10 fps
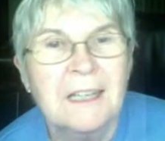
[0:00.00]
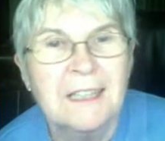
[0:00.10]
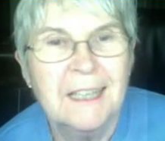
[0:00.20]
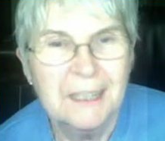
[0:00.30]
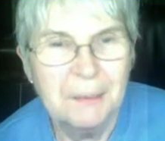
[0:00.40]

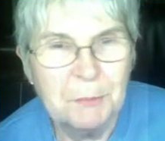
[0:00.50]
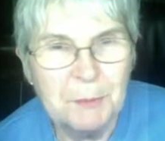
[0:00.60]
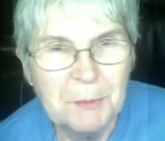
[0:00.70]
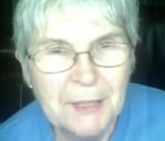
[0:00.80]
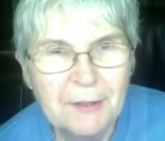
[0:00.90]
getting
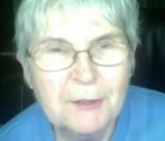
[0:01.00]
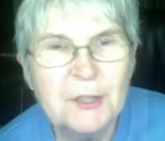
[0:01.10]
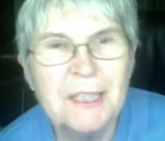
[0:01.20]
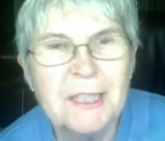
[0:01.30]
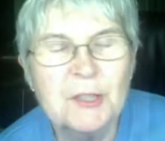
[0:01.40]
prepared
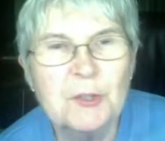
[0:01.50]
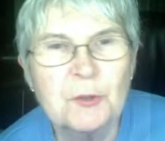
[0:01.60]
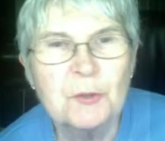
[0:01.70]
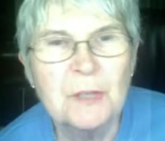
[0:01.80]
to get your